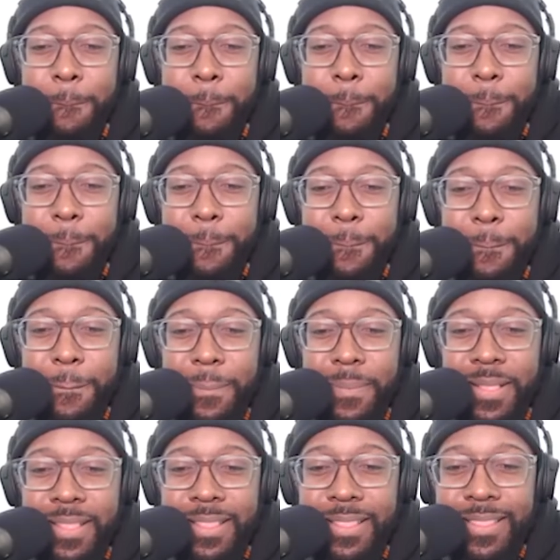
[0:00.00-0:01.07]
It's a pleasure to
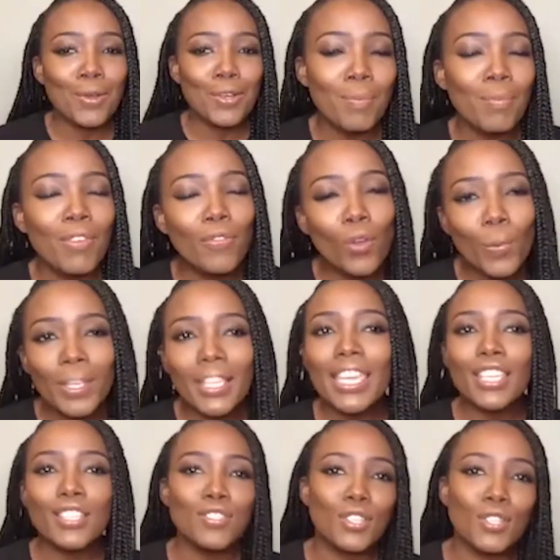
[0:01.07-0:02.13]
have you on. Before we get
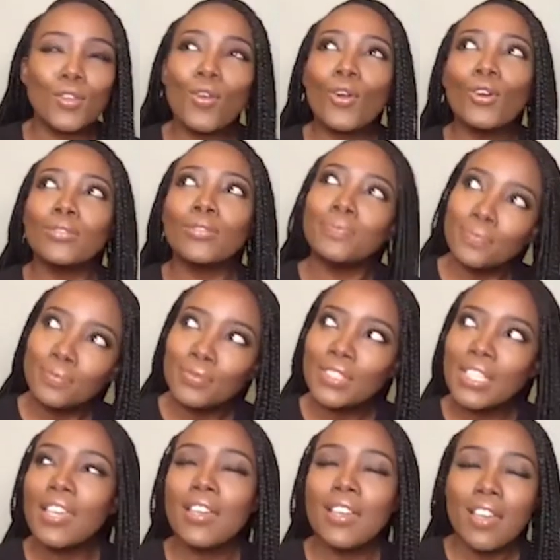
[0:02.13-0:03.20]
into your
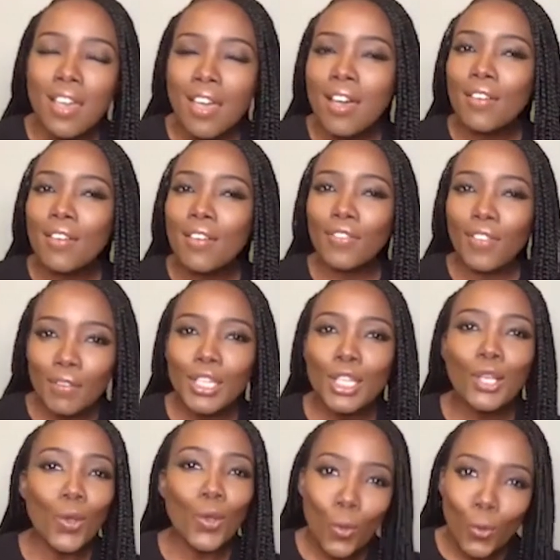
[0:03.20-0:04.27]
very
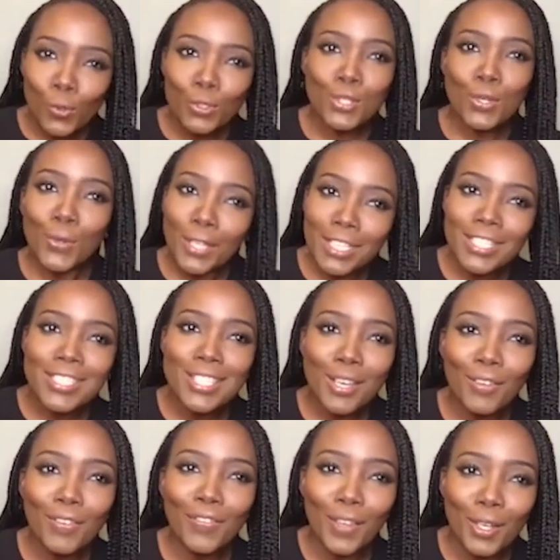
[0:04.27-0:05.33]
cool choice
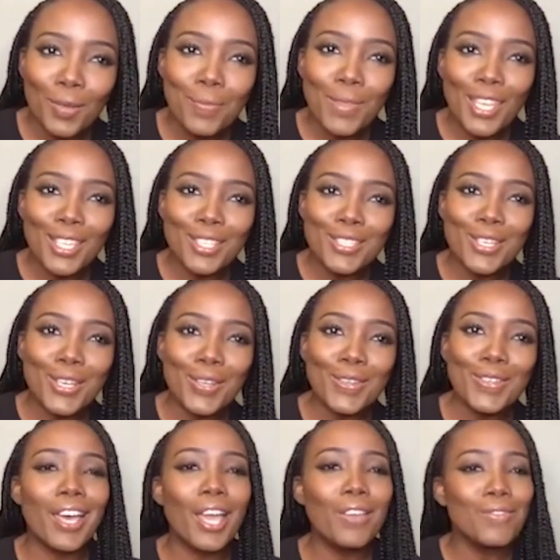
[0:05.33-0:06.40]
of film that you chose,
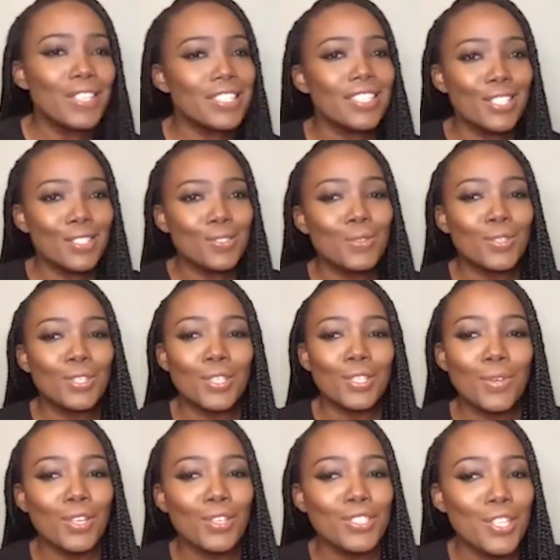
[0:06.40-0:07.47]
I recently saw you
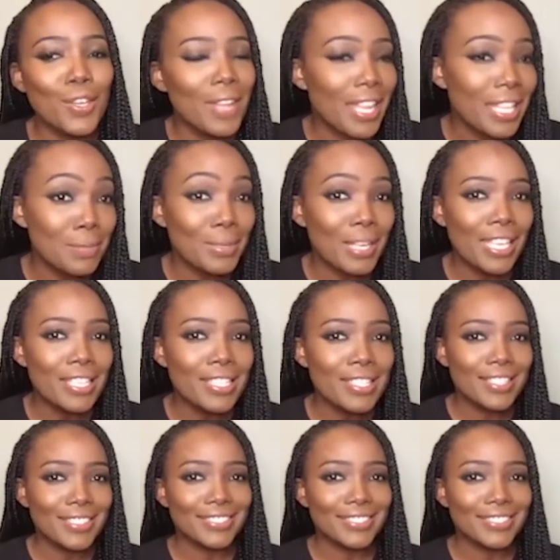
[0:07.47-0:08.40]
on Don't Hate the Playaz.